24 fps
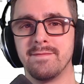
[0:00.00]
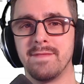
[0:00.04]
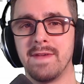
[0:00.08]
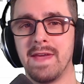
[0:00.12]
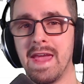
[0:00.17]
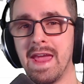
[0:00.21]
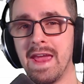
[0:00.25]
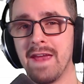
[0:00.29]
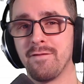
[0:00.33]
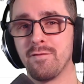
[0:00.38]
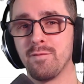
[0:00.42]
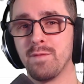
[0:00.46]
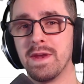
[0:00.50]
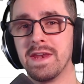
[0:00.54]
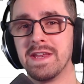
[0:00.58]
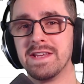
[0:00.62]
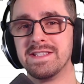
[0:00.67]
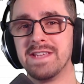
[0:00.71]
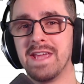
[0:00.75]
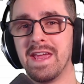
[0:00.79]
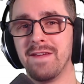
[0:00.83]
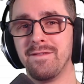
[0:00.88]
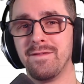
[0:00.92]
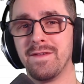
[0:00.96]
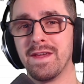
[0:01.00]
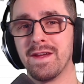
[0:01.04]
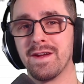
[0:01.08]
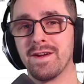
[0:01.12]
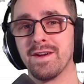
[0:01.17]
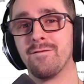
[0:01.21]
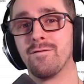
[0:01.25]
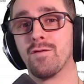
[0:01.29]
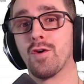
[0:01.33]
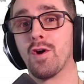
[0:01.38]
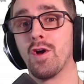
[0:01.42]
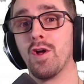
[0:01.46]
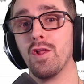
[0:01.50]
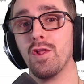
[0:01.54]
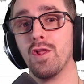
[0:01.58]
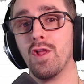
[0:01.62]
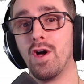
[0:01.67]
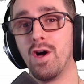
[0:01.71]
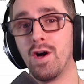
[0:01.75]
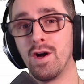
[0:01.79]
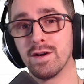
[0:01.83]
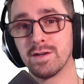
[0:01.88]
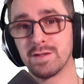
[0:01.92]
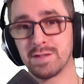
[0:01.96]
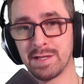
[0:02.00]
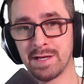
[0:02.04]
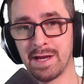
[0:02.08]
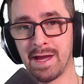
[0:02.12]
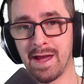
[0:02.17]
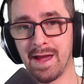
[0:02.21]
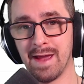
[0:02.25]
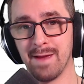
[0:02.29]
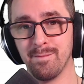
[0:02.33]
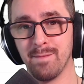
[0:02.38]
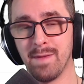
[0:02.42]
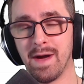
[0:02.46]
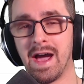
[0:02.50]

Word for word: Hey everybody, Dave here. For a long time,